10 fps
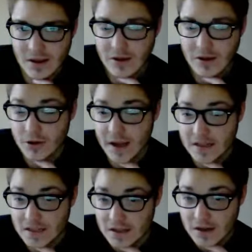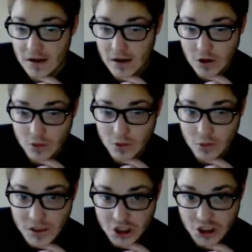You're asking a
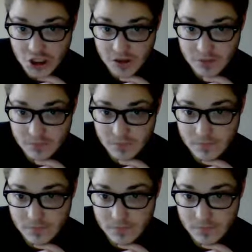question